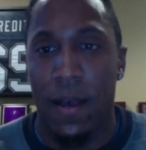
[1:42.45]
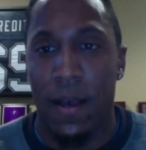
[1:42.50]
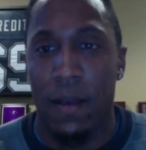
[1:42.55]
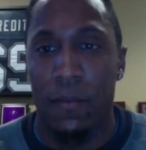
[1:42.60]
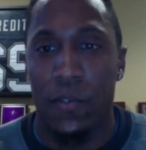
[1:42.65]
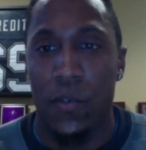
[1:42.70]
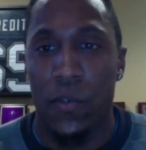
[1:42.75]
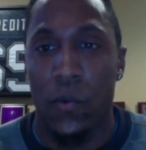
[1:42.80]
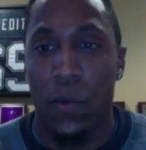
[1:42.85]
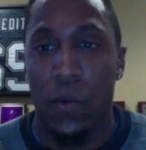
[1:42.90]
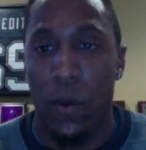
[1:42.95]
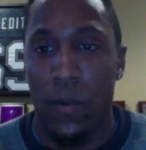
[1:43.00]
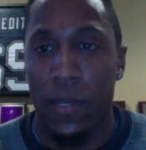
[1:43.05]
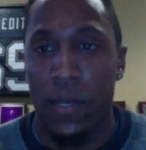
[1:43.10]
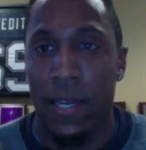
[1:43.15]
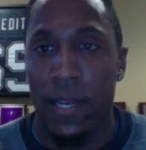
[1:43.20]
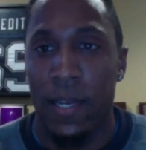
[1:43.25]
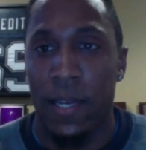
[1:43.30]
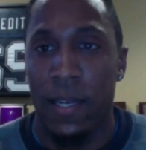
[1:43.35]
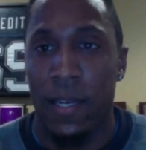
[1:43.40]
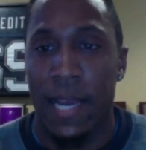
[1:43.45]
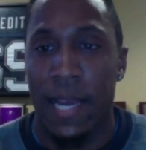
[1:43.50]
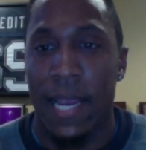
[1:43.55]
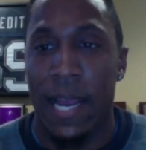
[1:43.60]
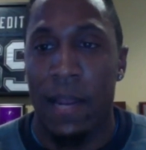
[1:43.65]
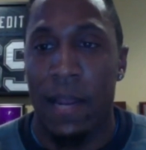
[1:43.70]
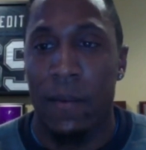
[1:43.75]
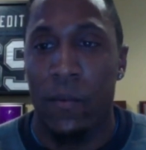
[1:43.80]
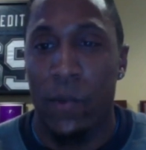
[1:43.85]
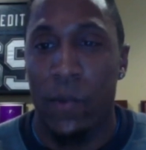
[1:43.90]
So what we did, and
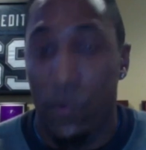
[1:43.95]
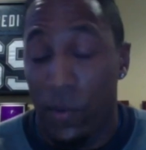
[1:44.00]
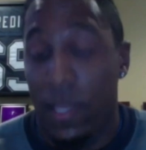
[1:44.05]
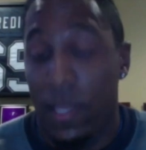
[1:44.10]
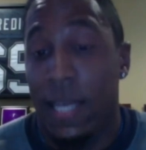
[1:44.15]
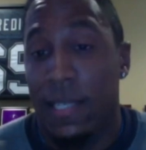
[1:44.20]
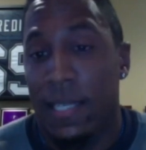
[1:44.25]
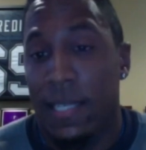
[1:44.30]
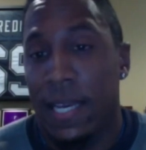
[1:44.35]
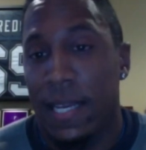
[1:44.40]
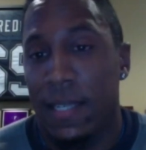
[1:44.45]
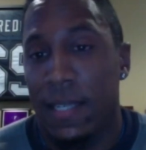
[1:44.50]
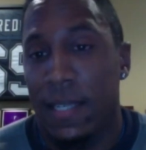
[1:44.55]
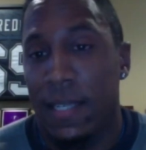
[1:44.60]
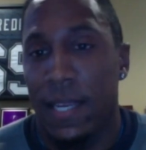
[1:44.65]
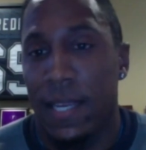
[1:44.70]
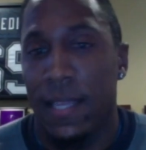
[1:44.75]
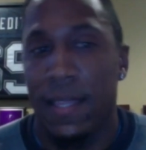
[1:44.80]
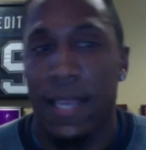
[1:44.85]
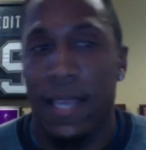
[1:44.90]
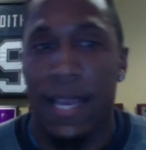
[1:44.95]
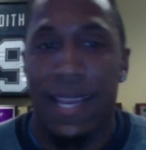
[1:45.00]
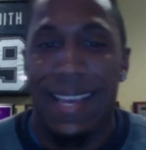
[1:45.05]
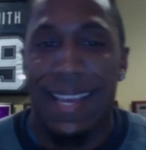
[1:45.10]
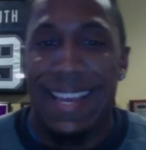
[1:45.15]
we realized, like I said, that